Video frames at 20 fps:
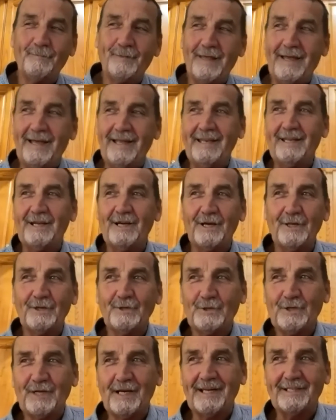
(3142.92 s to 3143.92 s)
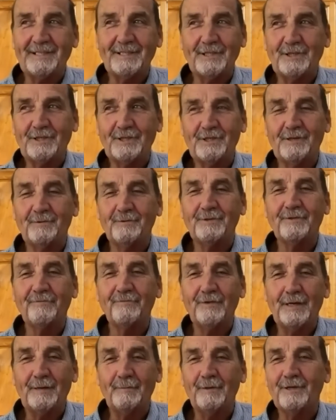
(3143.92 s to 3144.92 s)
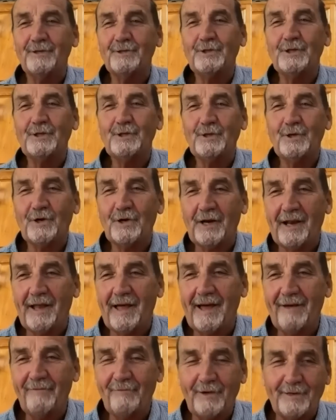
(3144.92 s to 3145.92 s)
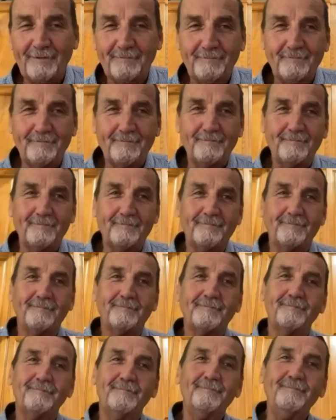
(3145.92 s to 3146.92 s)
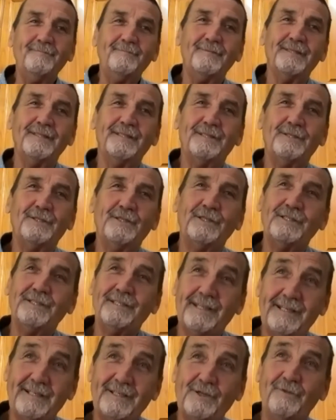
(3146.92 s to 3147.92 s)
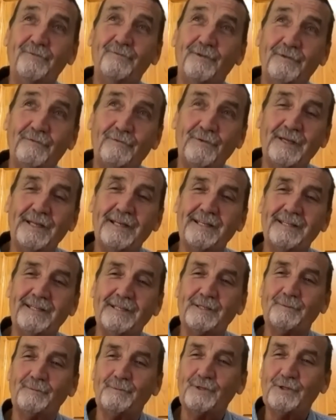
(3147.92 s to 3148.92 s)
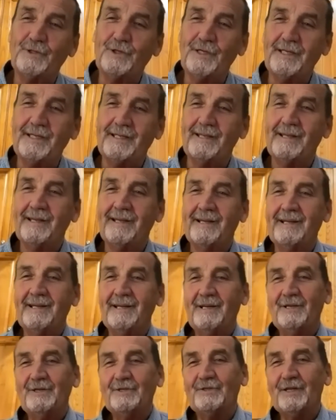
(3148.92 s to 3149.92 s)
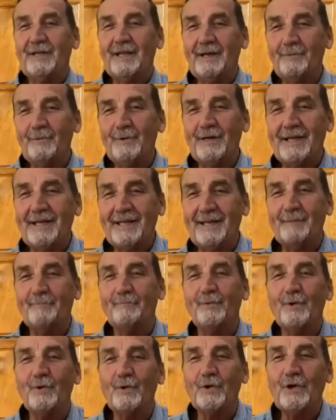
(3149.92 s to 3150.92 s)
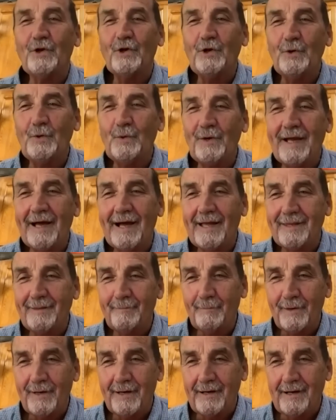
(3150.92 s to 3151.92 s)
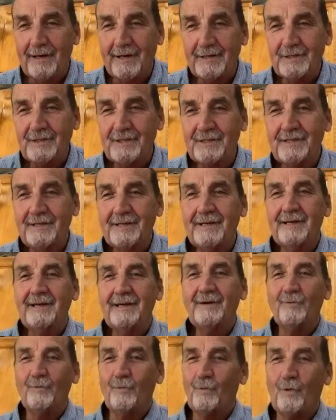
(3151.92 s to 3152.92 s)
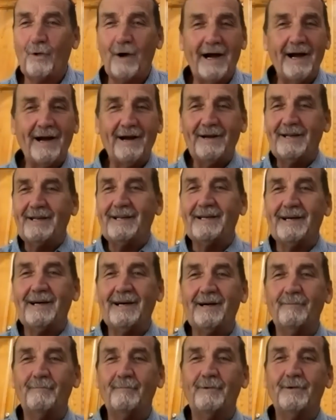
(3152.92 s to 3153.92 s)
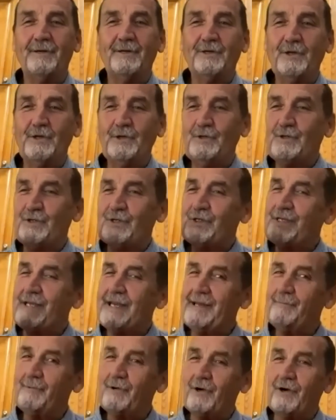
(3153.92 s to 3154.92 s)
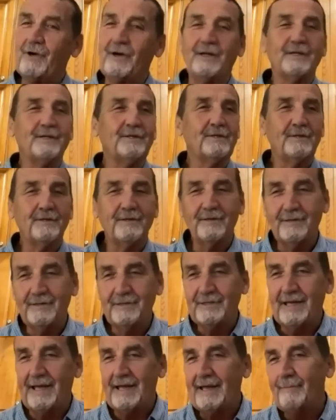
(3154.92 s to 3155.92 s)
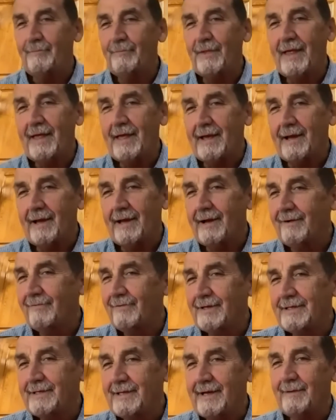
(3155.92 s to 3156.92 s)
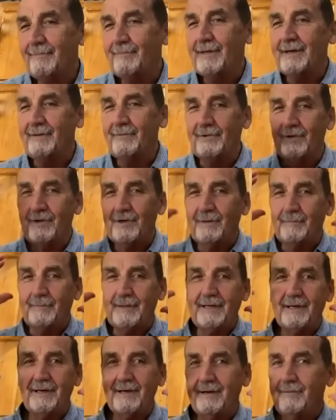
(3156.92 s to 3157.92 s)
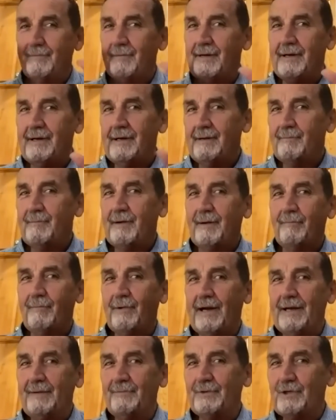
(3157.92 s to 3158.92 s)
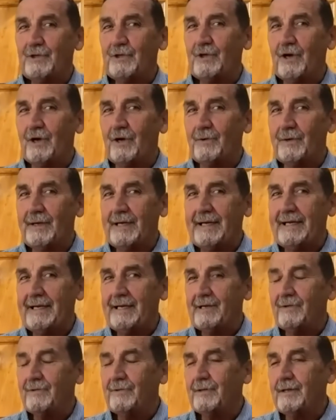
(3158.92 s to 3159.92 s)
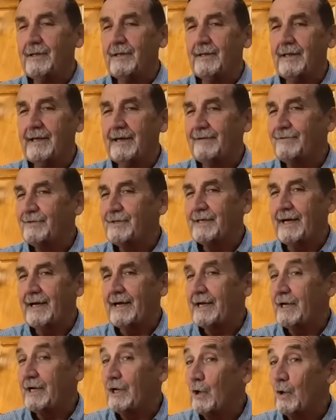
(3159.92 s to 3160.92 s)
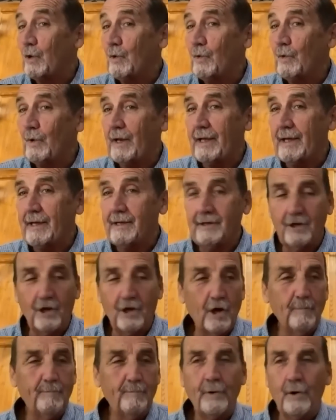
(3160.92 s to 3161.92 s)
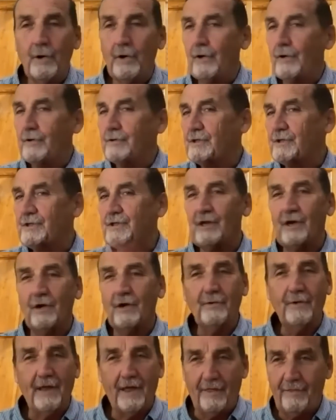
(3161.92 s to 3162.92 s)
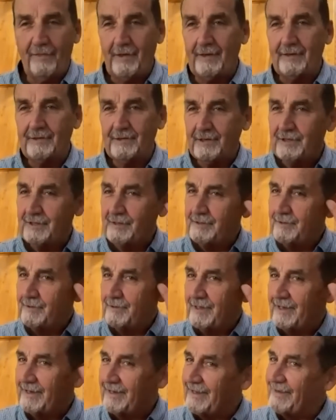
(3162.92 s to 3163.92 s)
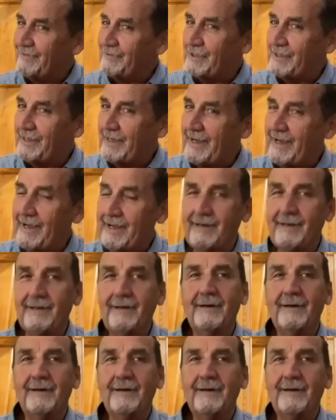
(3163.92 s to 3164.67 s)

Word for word: And the other scientist, it was a female, she started laughing. She said, You've defeated this machine. So they went in and pulled a new one out of the box, wired it up, used the same harness, same thing. Every time they would hook me up, my brain would start reading on the left side only. No pulse, no nothing, just the left side,